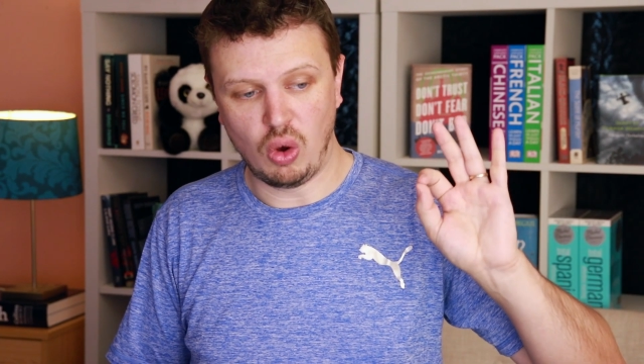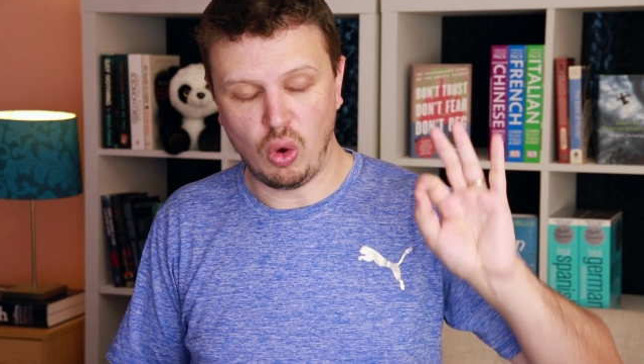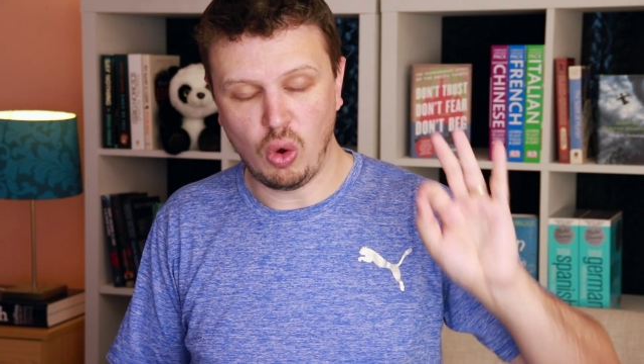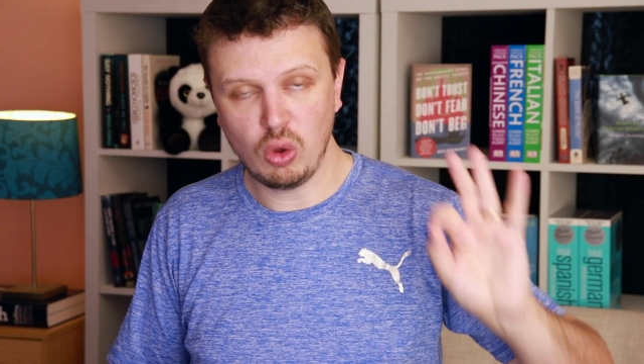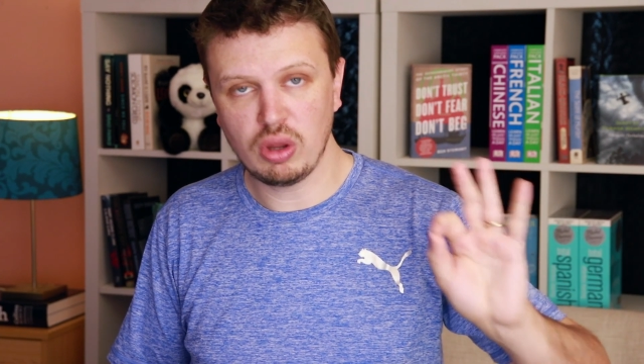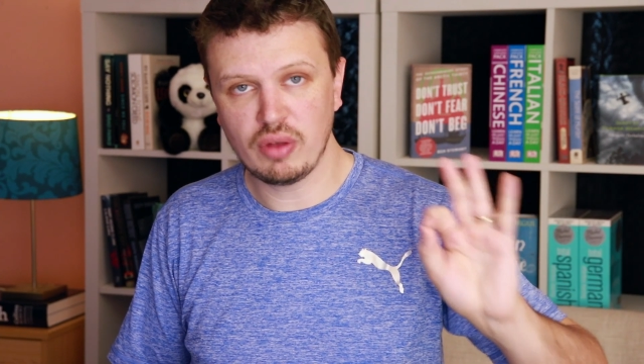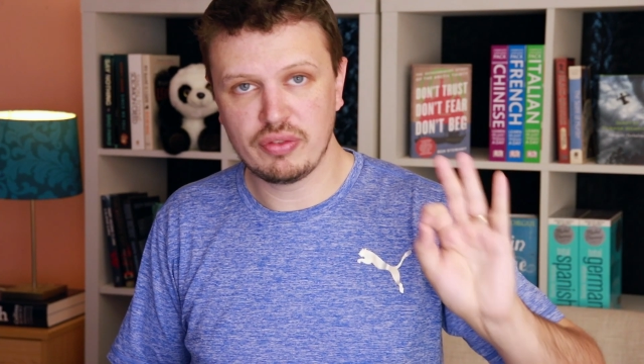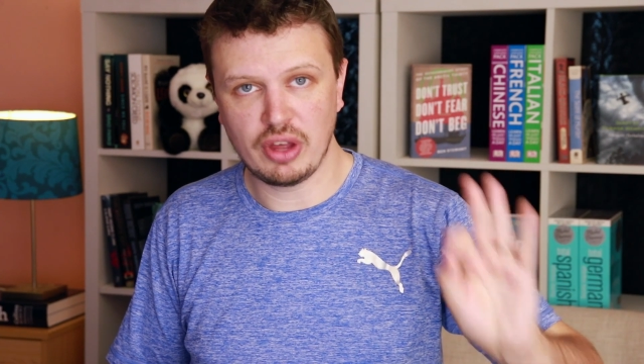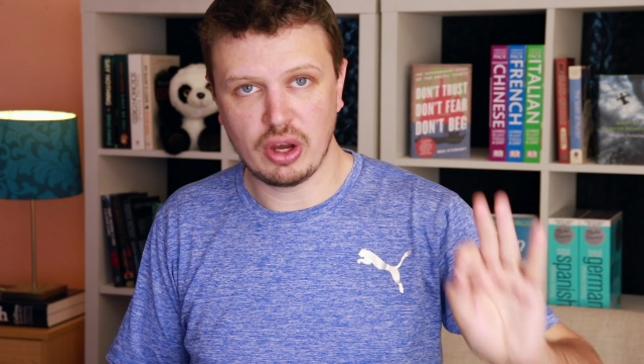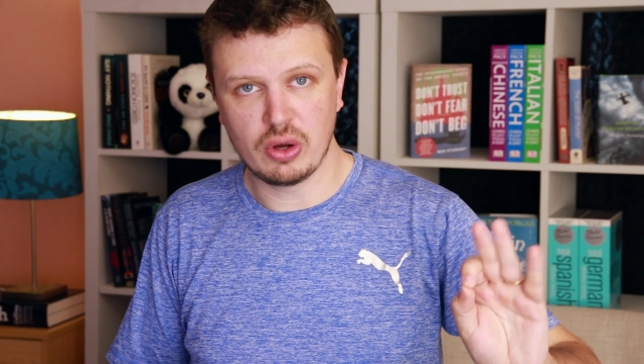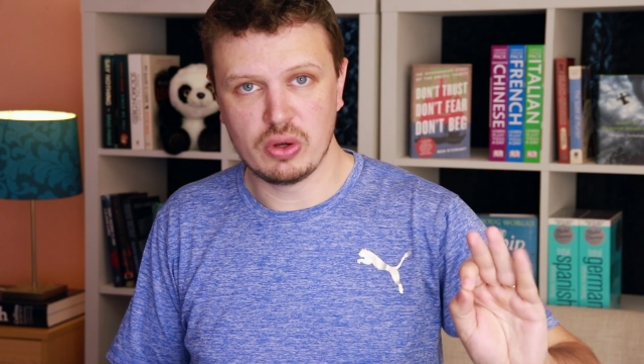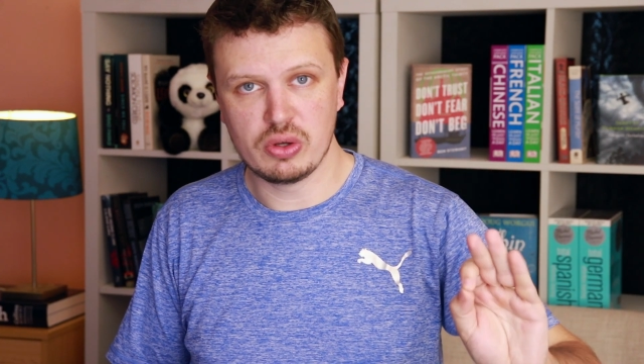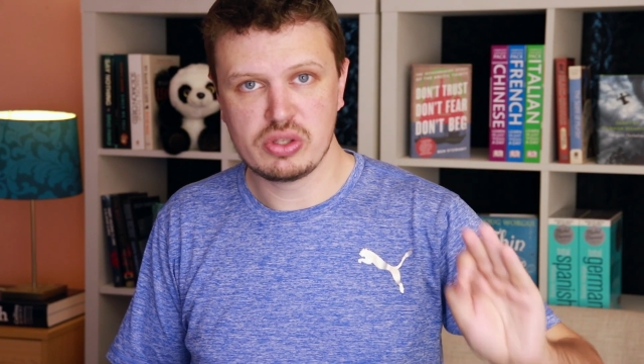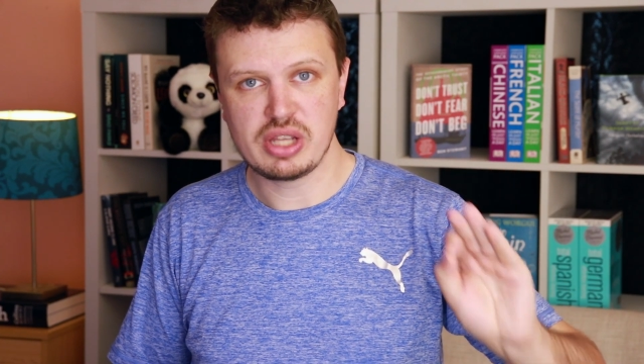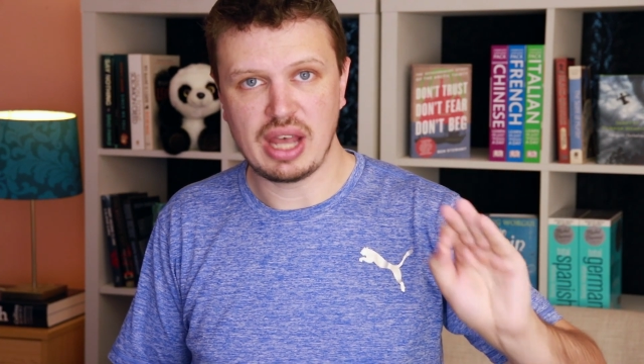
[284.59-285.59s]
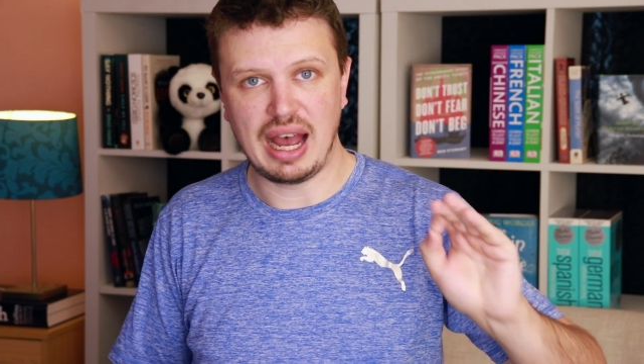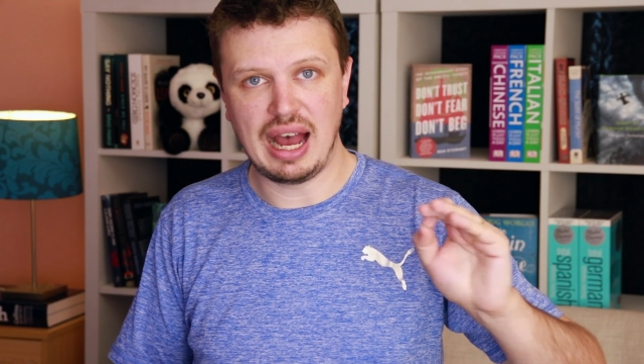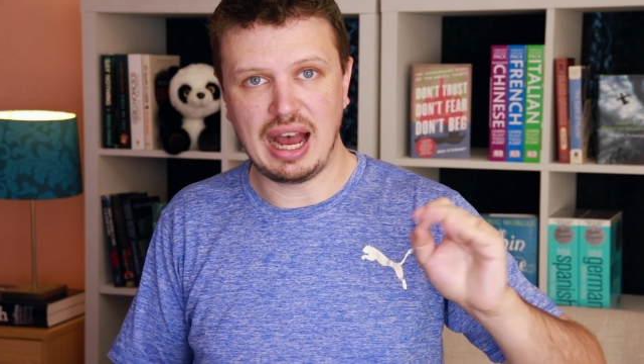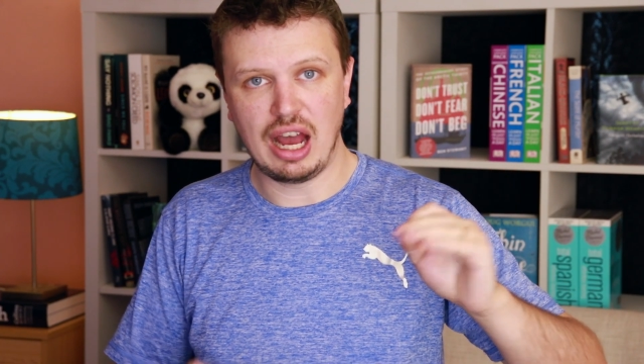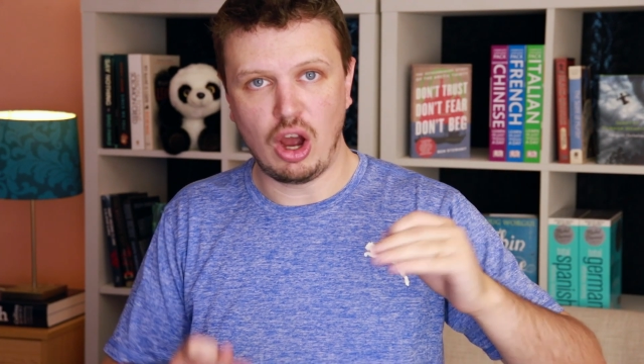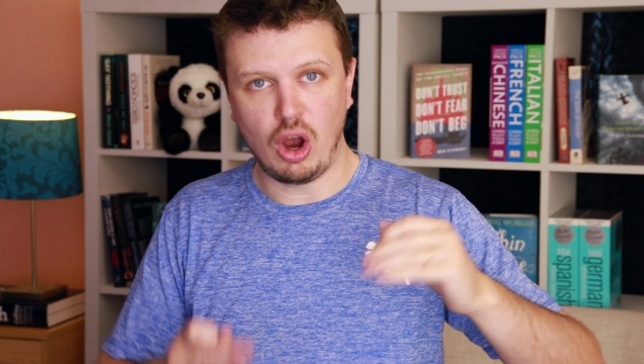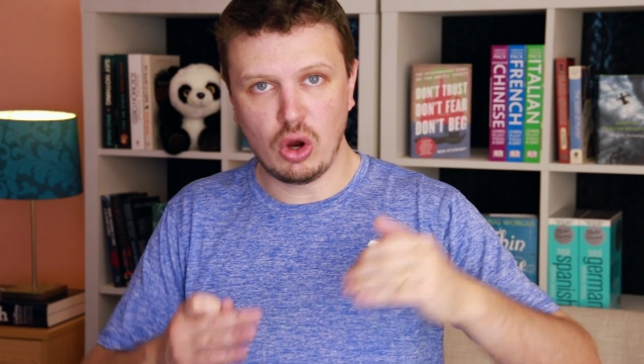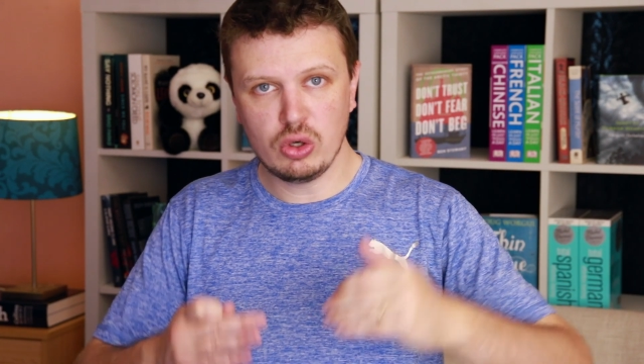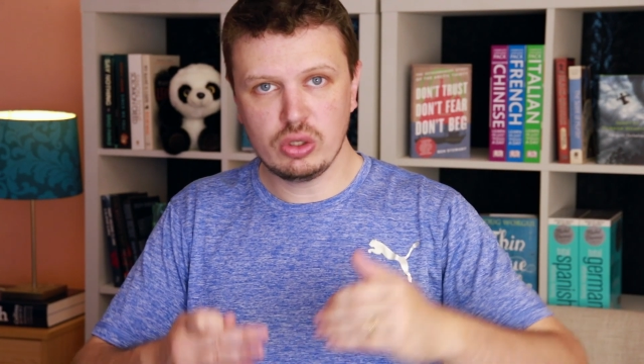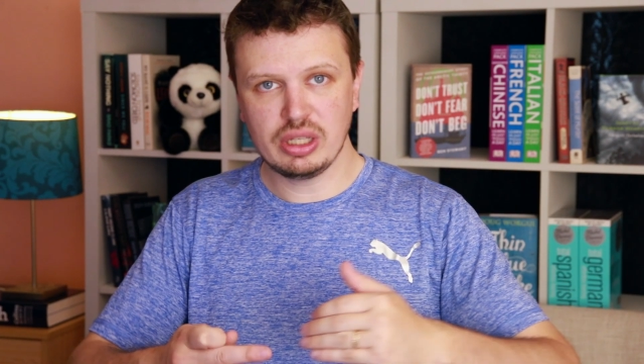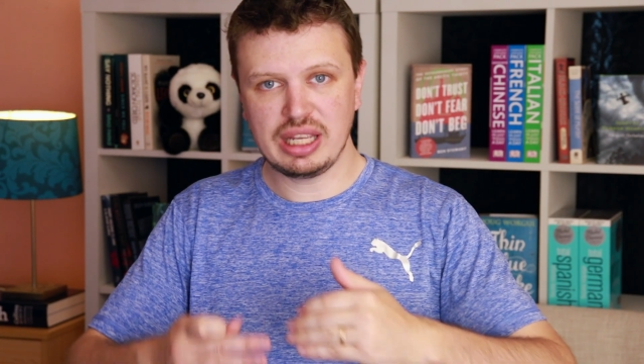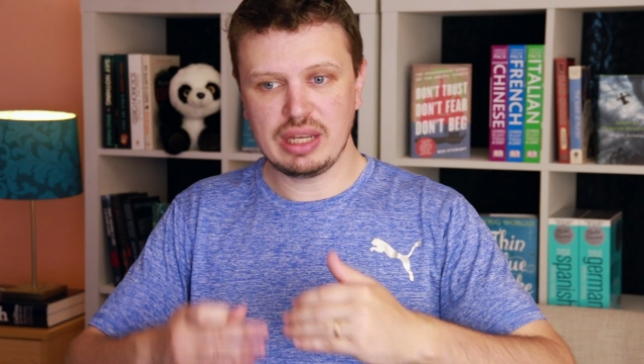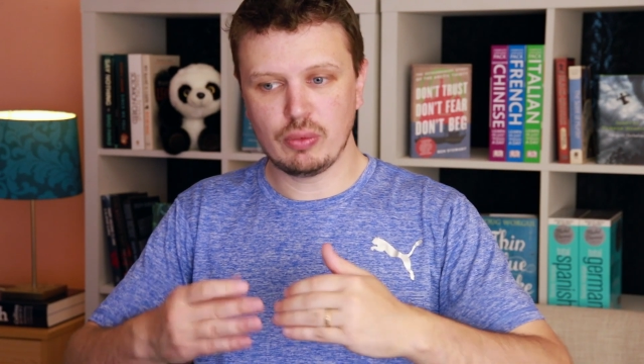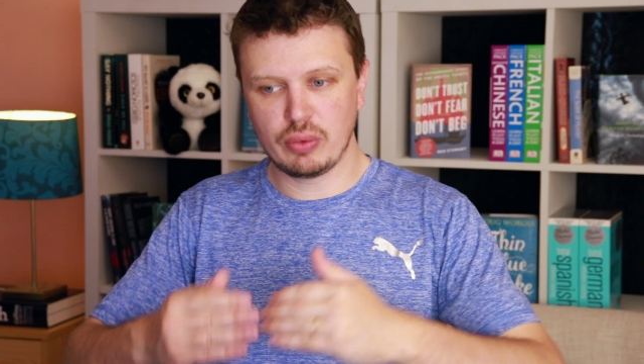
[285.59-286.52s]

all of those are only